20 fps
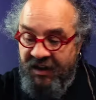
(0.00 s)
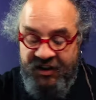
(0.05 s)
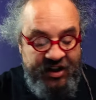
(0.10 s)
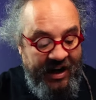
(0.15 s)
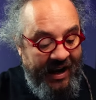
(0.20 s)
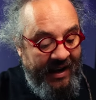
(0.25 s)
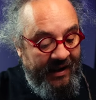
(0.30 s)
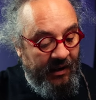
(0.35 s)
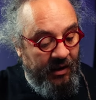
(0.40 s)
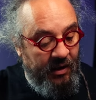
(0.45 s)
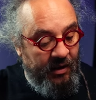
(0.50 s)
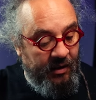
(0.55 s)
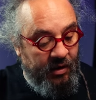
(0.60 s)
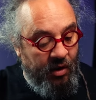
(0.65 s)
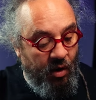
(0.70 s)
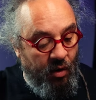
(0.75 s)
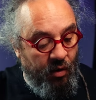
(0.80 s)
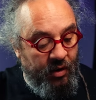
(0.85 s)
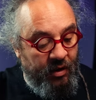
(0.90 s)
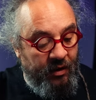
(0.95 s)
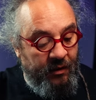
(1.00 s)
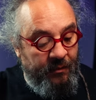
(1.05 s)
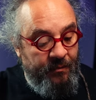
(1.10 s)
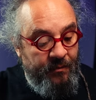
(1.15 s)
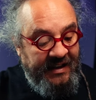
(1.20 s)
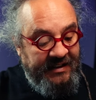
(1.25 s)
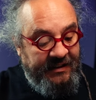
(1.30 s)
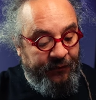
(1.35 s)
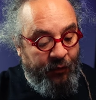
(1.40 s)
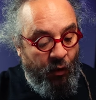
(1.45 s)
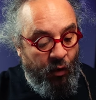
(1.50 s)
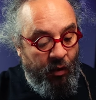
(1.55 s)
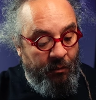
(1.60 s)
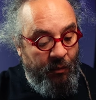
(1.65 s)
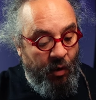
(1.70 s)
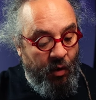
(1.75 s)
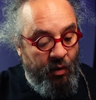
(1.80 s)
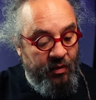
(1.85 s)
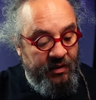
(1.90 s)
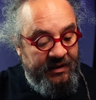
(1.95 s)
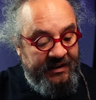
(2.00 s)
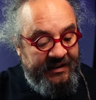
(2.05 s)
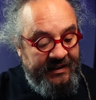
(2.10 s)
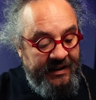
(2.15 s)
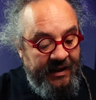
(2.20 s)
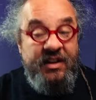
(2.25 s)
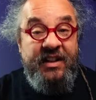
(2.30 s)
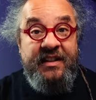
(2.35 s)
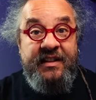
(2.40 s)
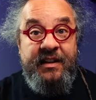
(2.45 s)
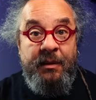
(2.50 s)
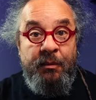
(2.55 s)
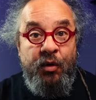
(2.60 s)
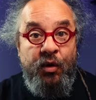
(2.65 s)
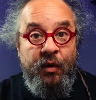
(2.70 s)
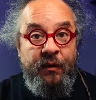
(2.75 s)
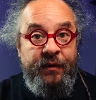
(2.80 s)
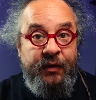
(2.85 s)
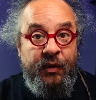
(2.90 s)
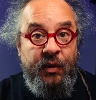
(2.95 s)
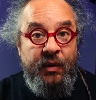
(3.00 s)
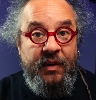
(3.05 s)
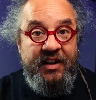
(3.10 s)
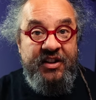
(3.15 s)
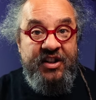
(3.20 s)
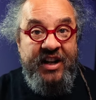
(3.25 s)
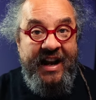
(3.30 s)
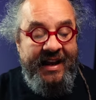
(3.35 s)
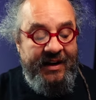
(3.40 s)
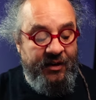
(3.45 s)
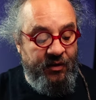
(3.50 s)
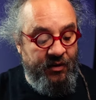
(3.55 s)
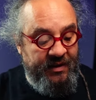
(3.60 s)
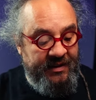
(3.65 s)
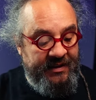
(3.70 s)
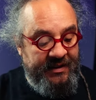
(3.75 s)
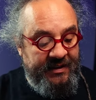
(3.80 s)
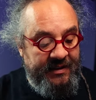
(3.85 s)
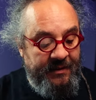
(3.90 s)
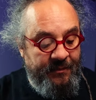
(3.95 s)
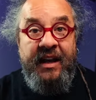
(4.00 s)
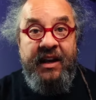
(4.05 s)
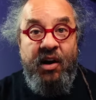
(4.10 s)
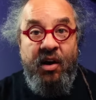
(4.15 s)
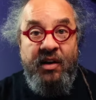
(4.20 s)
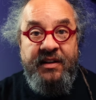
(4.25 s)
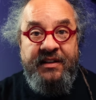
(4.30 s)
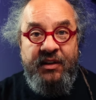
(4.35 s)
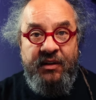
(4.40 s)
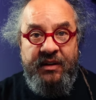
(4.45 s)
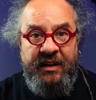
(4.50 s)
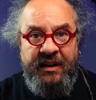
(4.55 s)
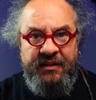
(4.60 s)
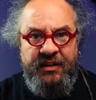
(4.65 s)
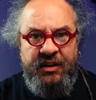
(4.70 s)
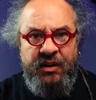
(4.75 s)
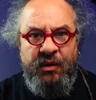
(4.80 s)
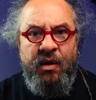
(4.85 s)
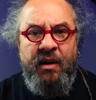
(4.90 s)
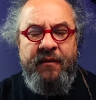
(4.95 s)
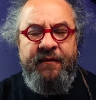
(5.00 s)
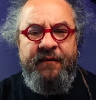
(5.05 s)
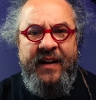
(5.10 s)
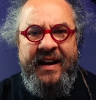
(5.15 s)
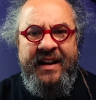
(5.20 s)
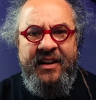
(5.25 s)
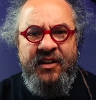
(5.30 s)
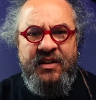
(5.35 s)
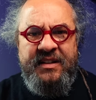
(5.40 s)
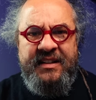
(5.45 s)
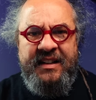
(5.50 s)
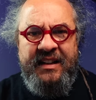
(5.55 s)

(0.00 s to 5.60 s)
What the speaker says: The channel encoder has 4 modes, which is the move through the channels. It also gives you a fader